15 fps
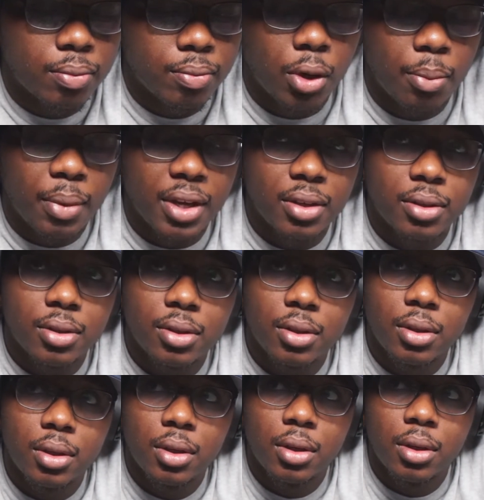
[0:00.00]

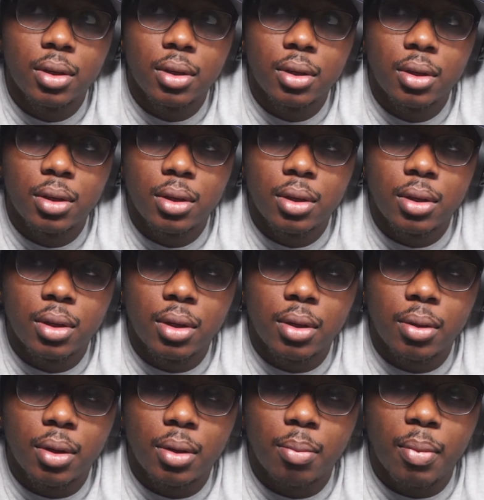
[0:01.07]

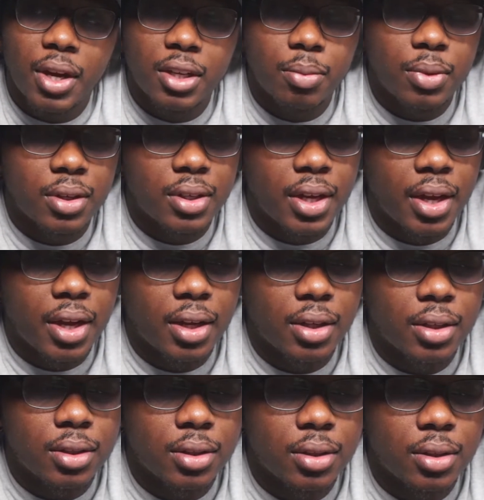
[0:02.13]
It makes me sad
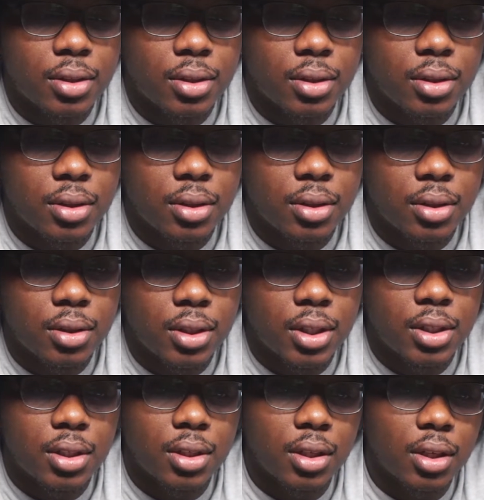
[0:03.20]
because this
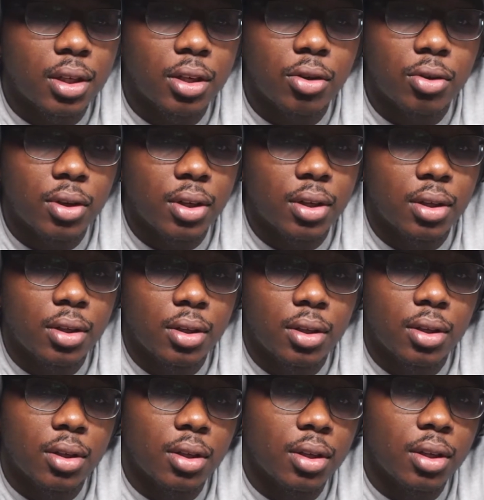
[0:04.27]
is literally
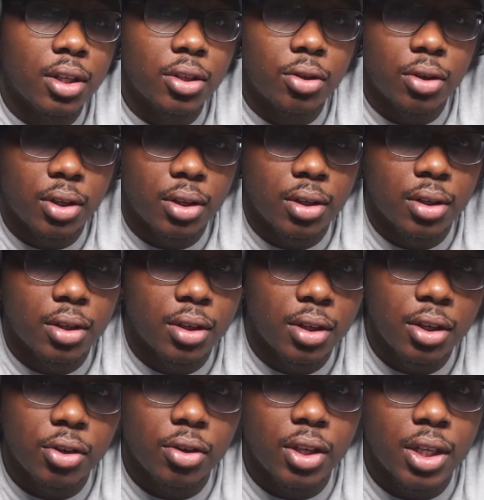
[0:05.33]

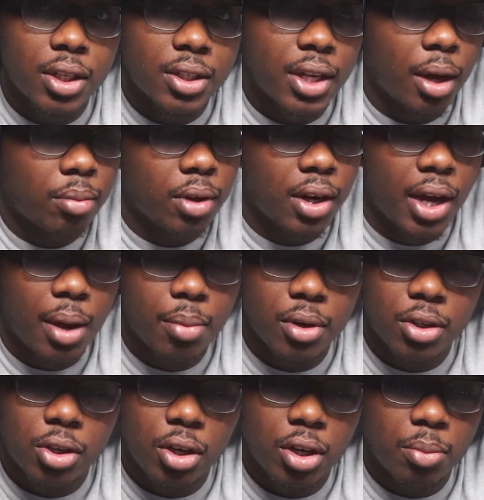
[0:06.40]
the same thing that happened to
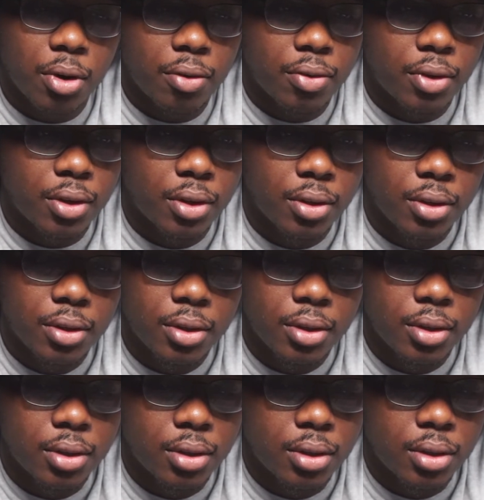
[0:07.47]
Charlie Murphy.
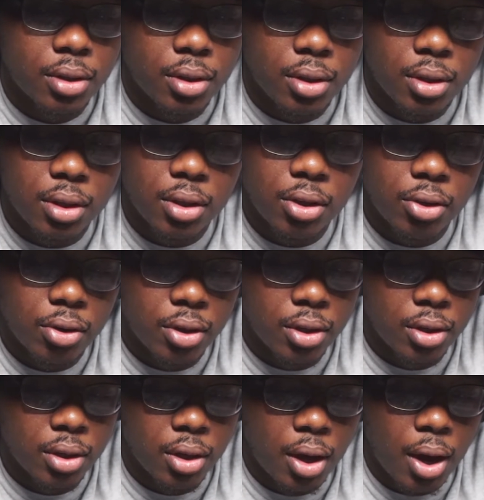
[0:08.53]
And
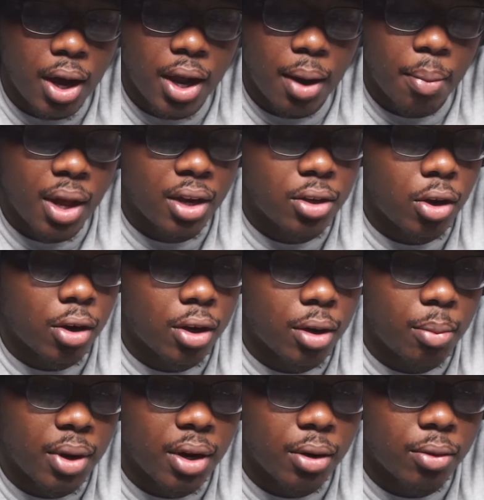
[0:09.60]
I'm not talking
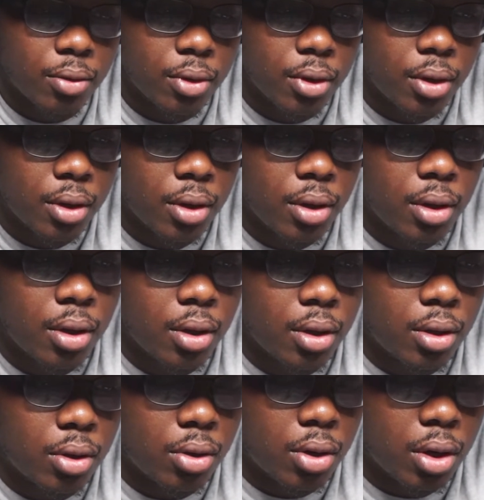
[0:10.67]
about,
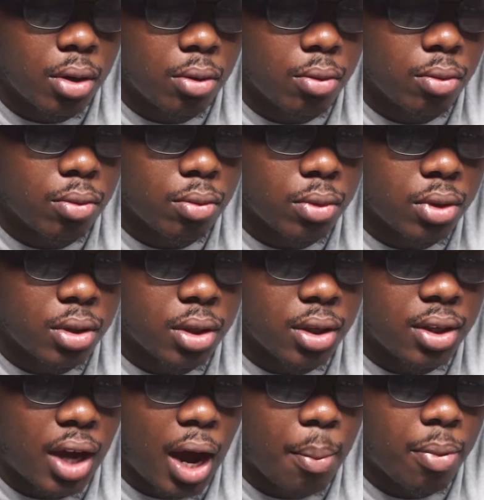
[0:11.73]
you know, the
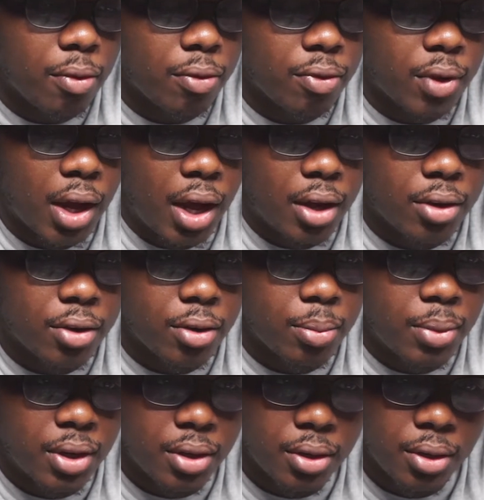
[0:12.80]
type of cancer, but